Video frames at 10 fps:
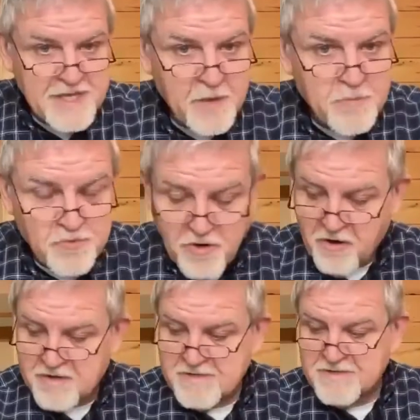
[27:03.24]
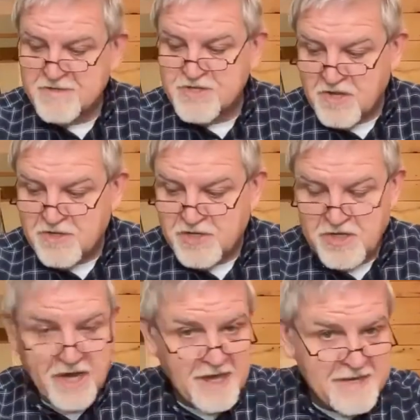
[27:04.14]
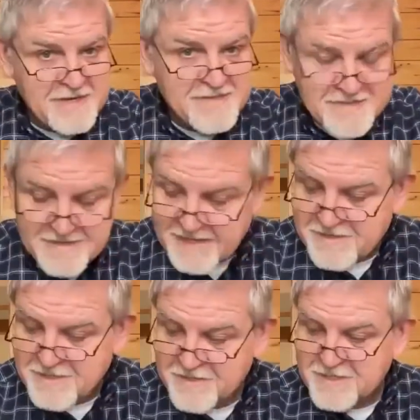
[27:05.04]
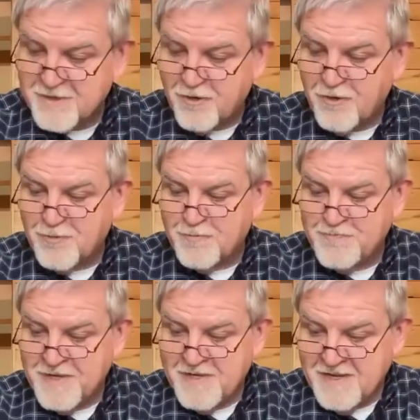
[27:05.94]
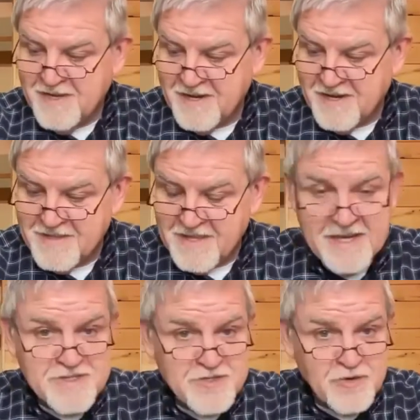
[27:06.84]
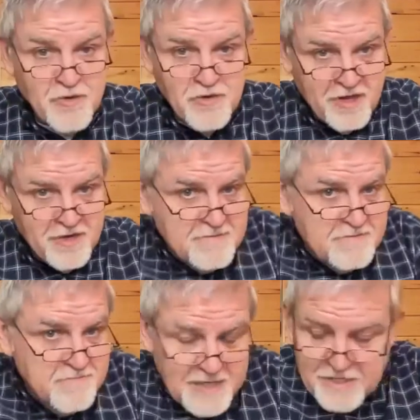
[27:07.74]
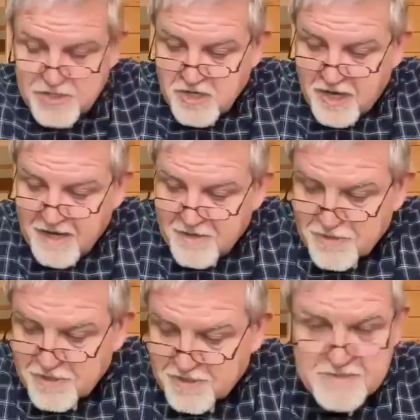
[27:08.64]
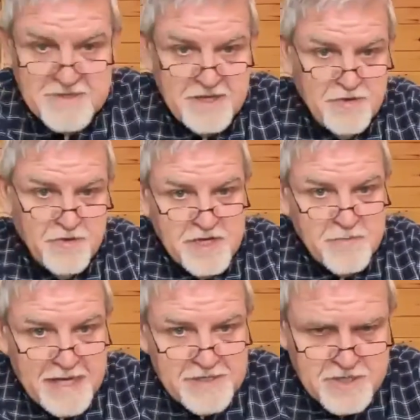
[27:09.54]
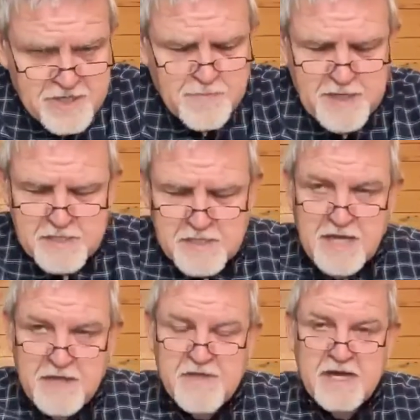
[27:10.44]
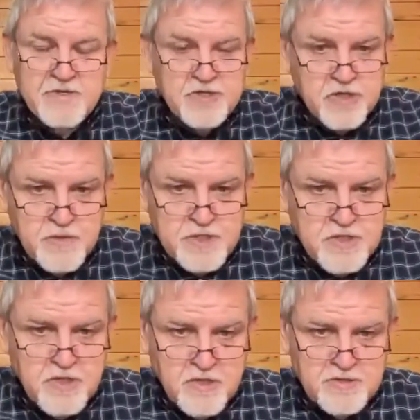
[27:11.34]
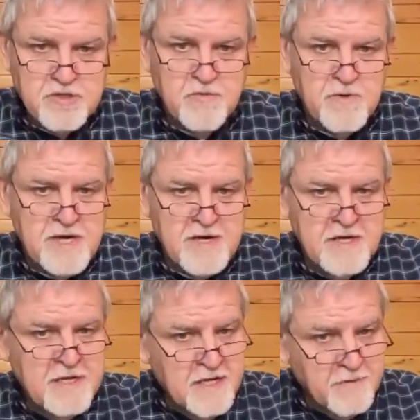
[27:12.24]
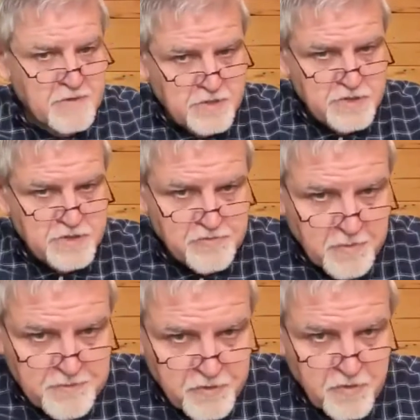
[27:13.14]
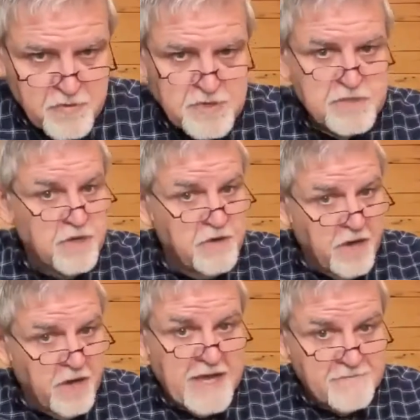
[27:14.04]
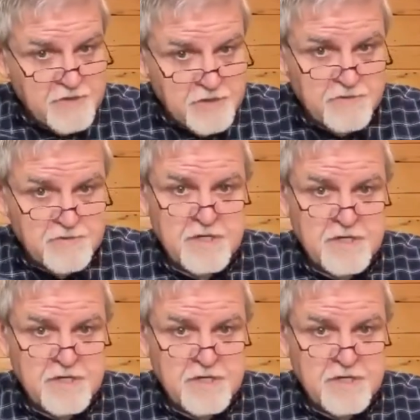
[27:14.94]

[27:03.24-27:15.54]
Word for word: brought sunshine into this home uh, that had so long been childless. And you can imagine, especially in that Jewish culture where it was such a reproach to not have children,